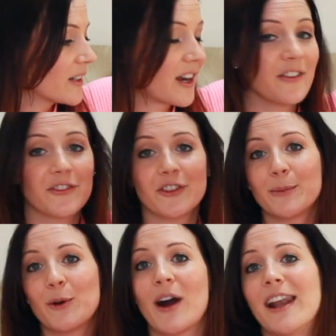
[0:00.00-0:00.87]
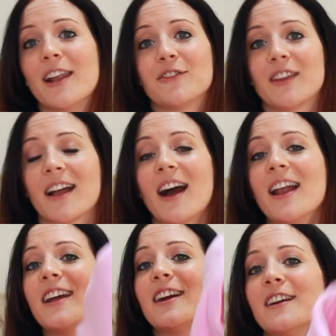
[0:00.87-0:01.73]
comfortable. I love the
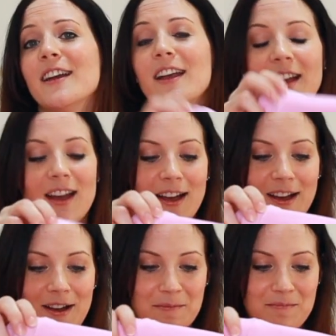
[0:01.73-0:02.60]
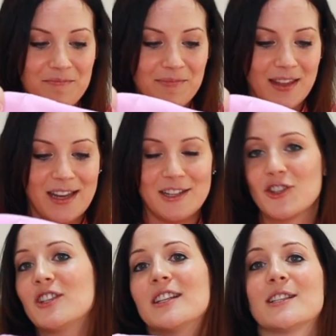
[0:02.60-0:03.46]
color, and
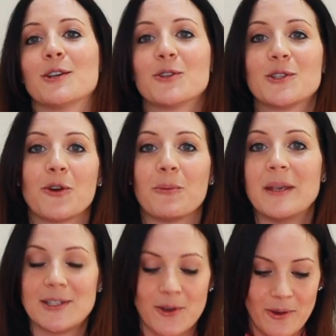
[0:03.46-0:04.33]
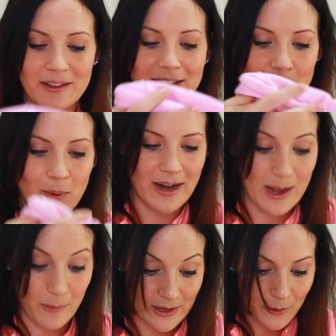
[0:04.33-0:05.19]
it's just so me. So this one
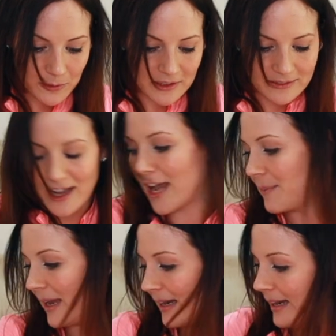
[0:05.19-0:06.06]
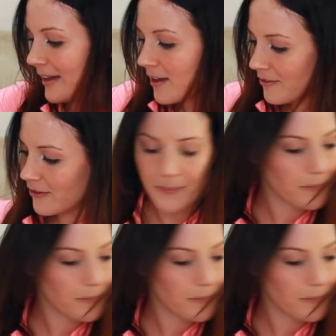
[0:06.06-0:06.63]
I wear all the time and I love.